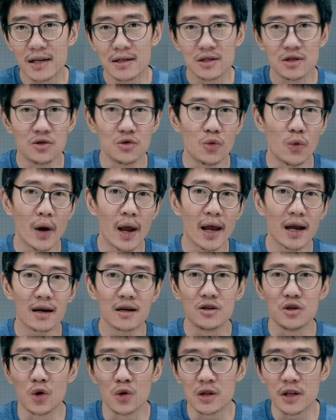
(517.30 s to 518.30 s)
to wake,
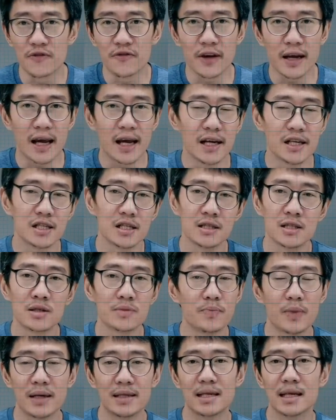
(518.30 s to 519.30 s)
notifications,
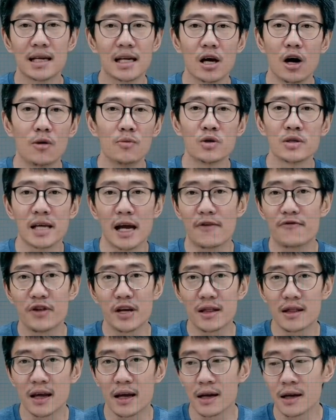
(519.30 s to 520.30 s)
basically almost
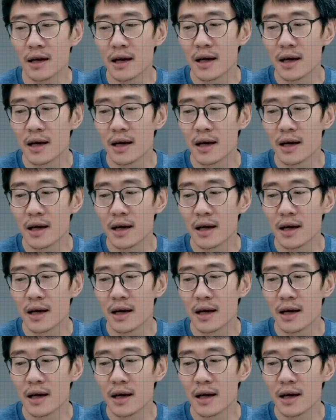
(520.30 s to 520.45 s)
everything